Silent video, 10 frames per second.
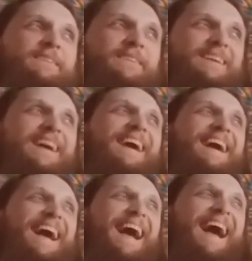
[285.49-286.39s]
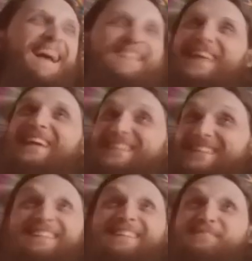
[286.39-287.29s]
Oh shit. I think.
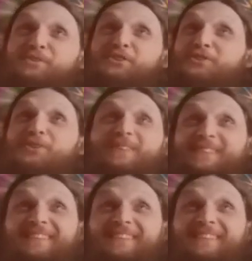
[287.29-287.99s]
Pretty sure. Yeah.